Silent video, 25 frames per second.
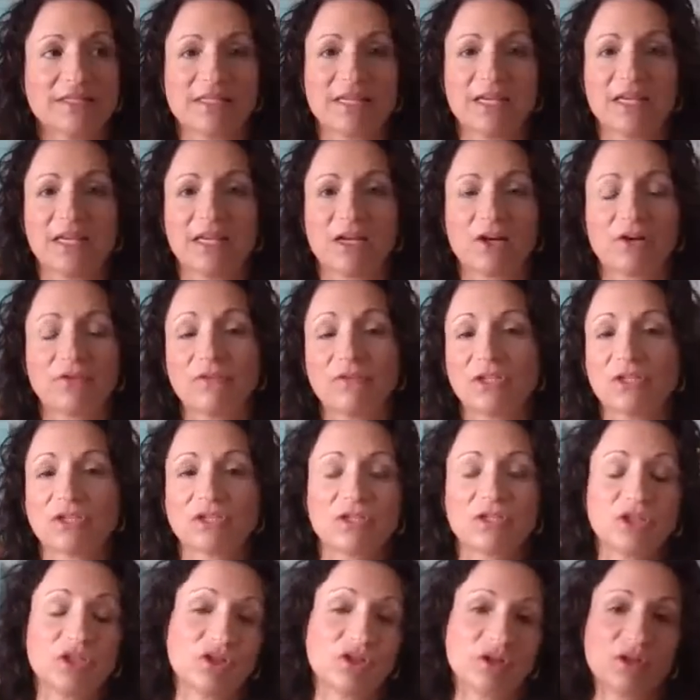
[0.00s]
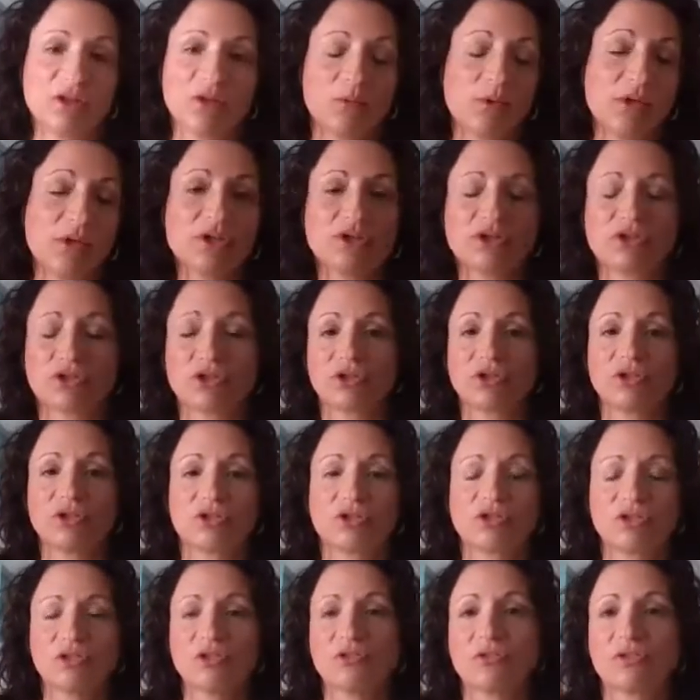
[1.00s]
take care of these, you're going to wear your church
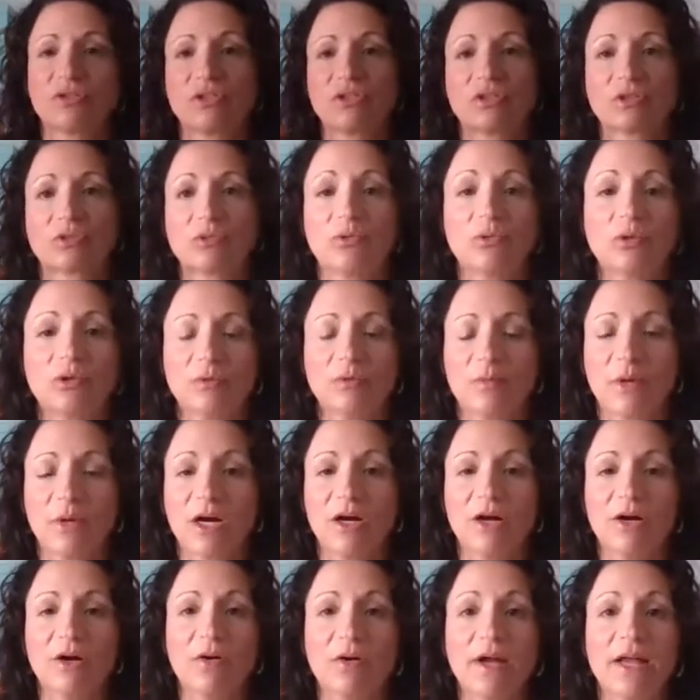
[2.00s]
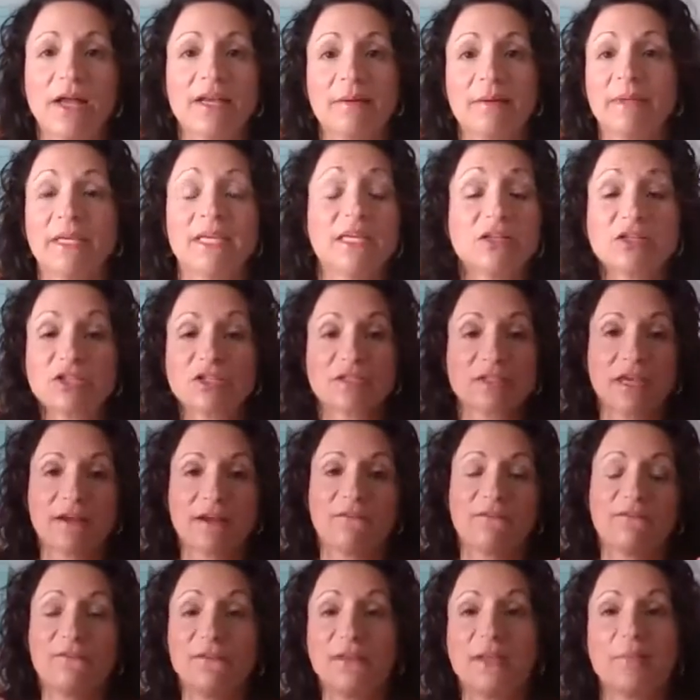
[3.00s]
shoes to school tomorrow. And I mean, he just like
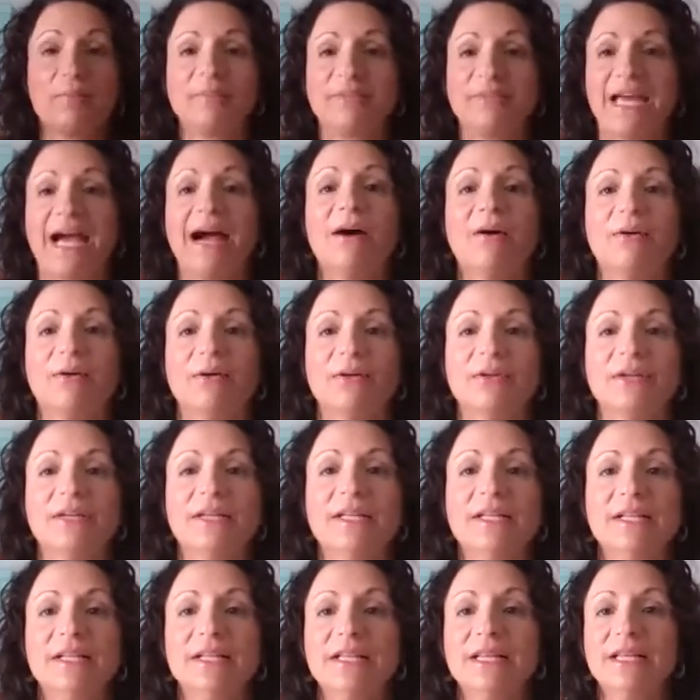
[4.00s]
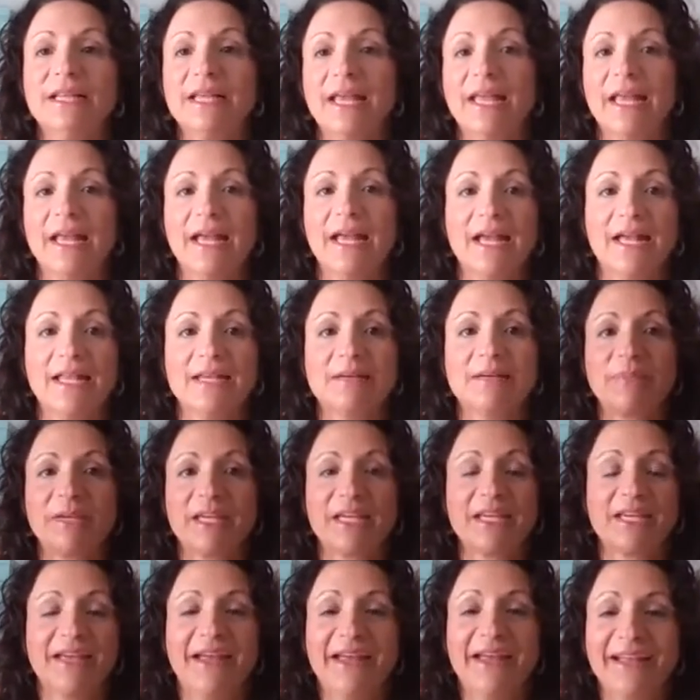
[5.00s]
flipped out. And
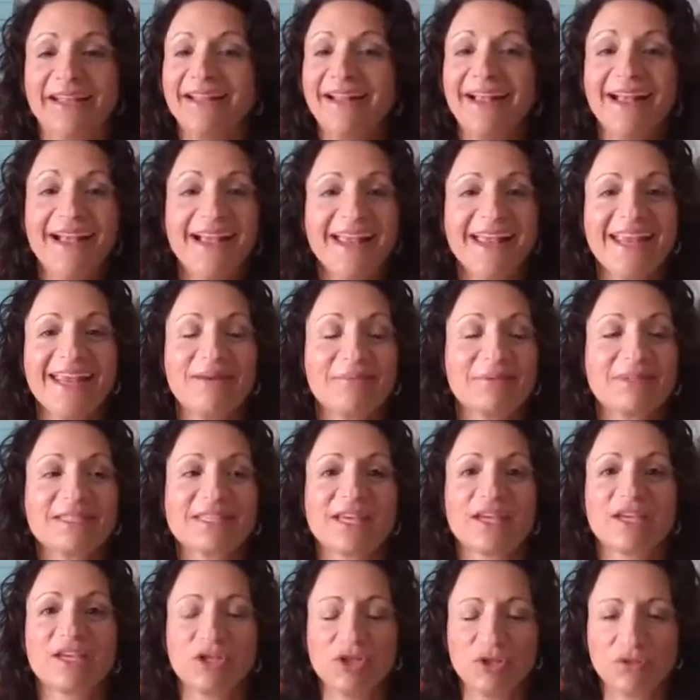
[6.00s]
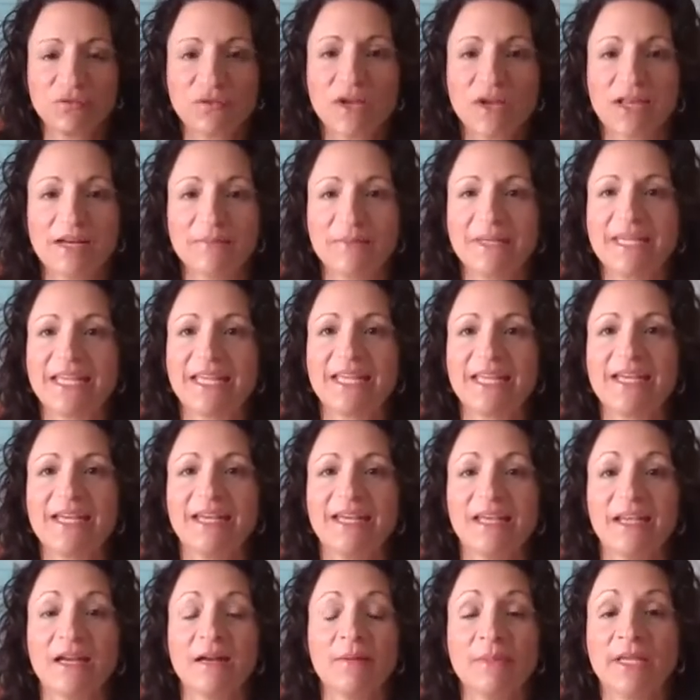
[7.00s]
because he was like, you've got to be
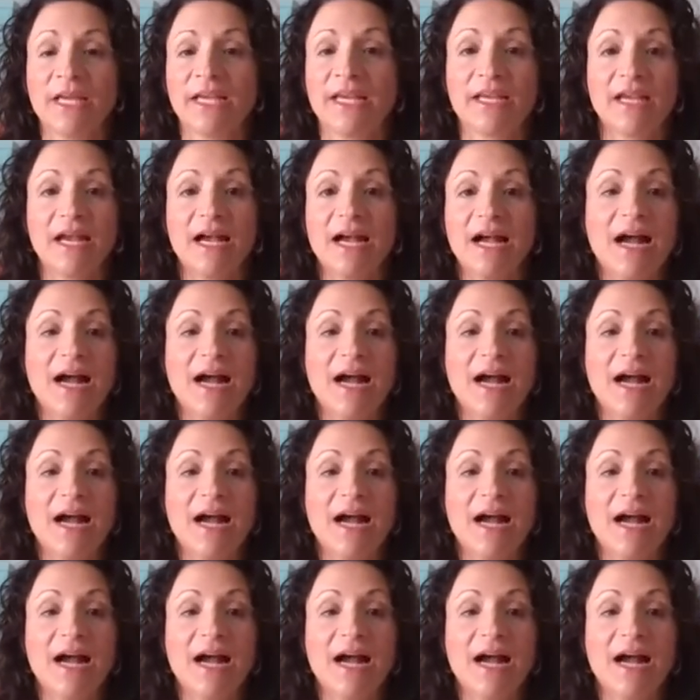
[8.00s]
kidding. And I'm like,